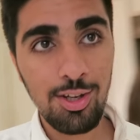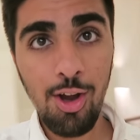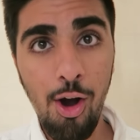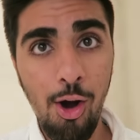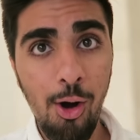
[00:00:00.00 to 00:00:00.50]

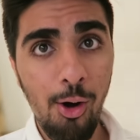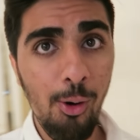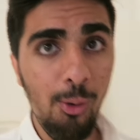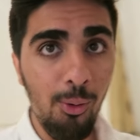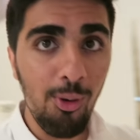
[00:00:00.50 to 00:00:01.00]
Yo,
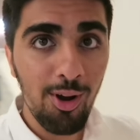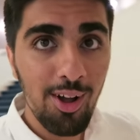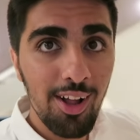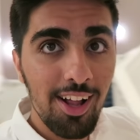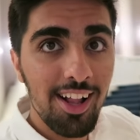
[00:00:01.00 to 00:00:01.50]

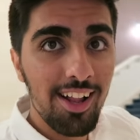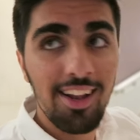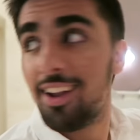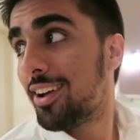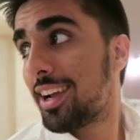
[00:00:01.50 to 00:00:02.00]

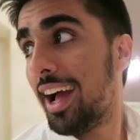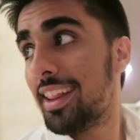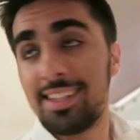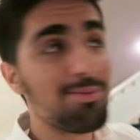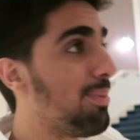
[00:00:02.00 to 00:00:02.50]
look at
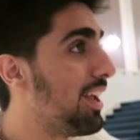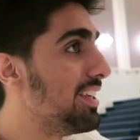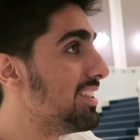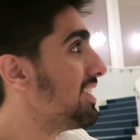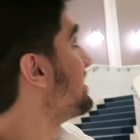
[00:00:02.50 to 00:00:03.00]
this
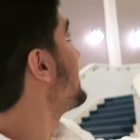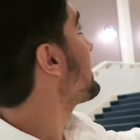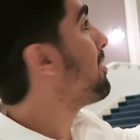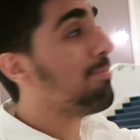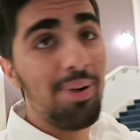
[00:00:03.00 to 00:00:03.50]
place. It's
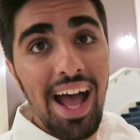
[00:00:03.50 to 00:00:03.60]
like a